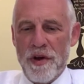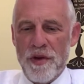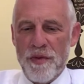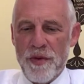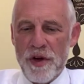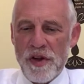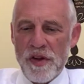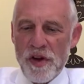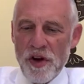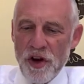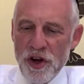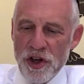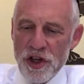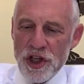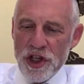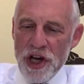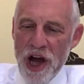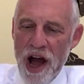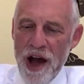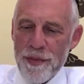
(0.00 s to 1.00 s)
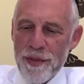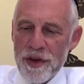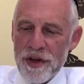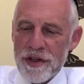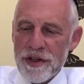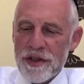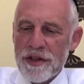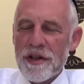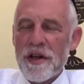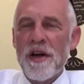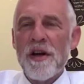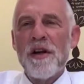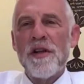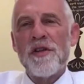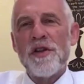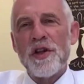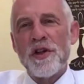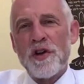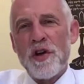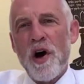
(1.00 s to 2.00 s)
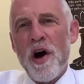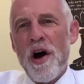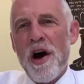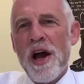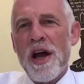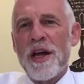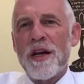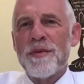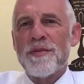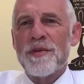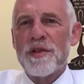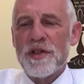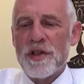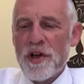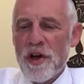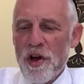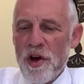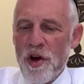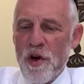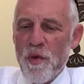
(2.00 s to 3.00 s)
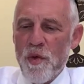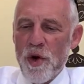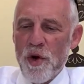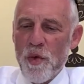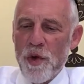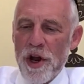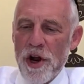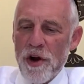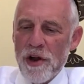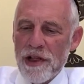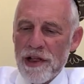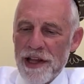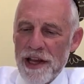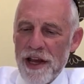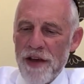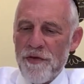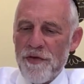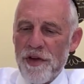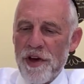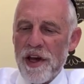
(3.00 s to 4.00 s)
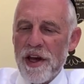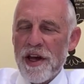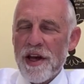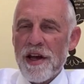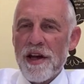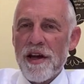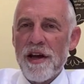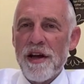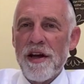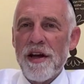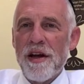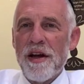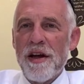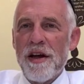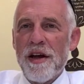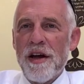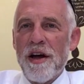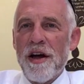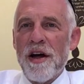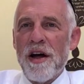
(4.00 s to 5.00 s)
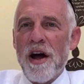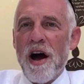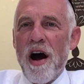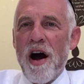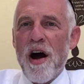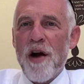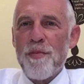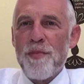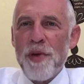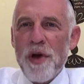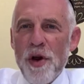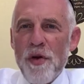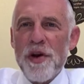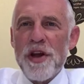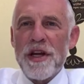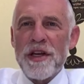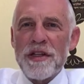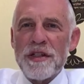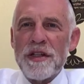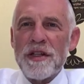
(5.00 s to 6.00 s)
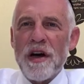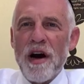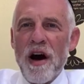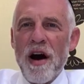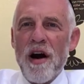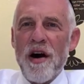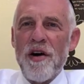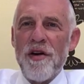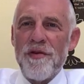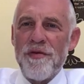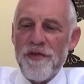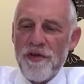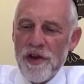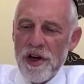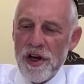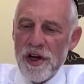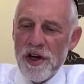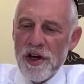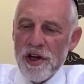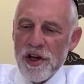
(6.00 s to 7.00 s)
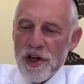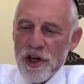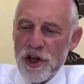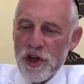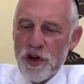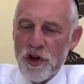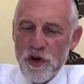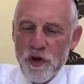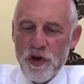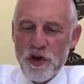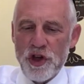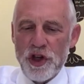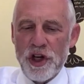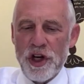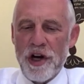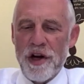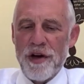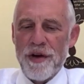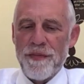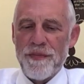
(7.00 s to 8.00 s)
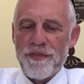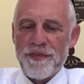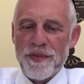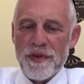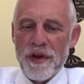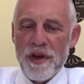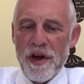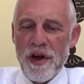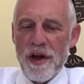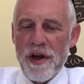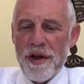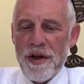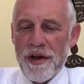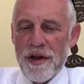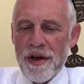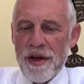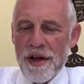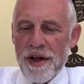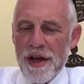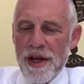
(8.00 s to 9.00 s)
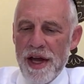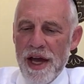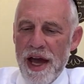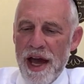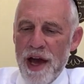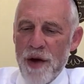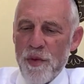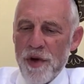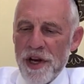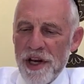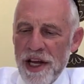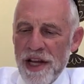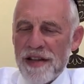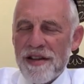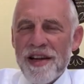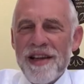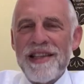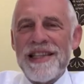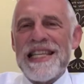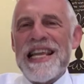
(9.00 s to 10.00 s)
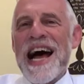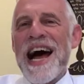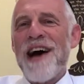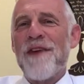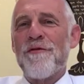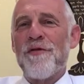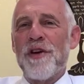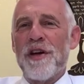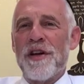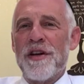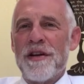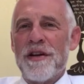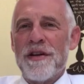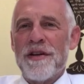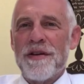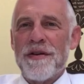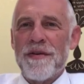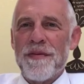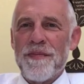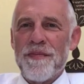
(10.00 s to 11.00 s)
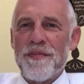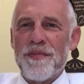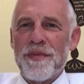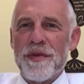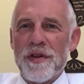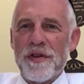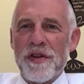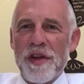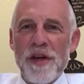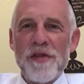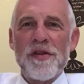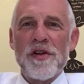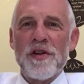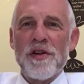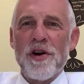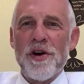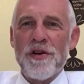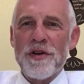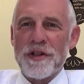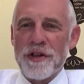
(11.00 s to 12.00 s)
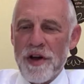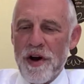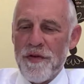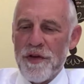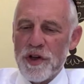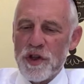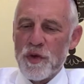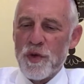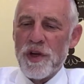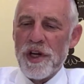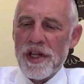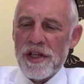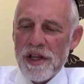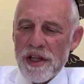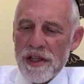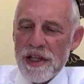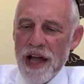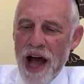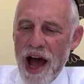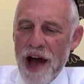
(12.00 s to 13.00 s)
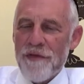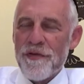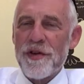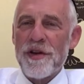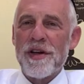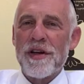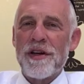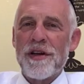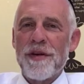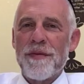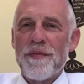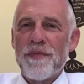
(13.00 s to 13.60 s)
moitzoi Shabbos, the times where we are leaving are periods of kedusha, and we need to daven, says the Torah Savage, we need to daven.